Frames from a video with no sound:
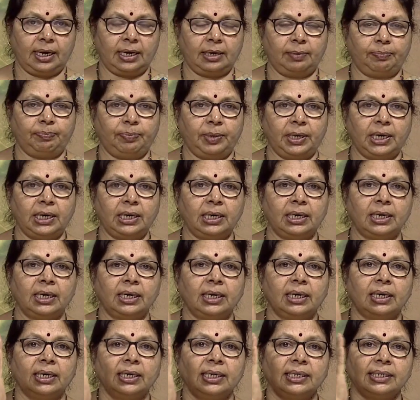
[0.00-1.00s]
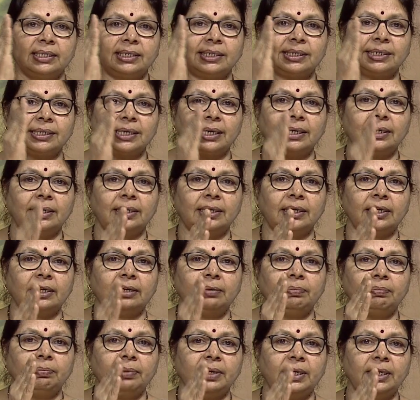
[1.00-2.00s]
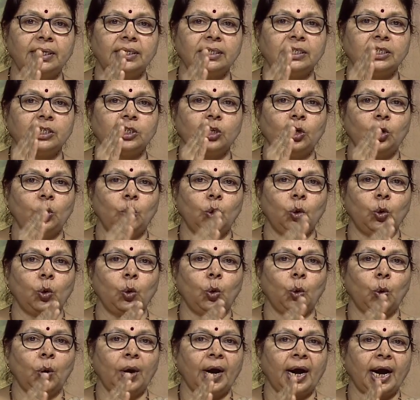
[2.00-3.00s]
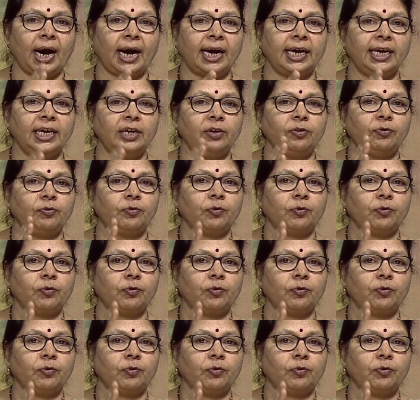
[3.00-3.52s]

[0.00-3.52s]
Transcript: I repeat, stunted means low height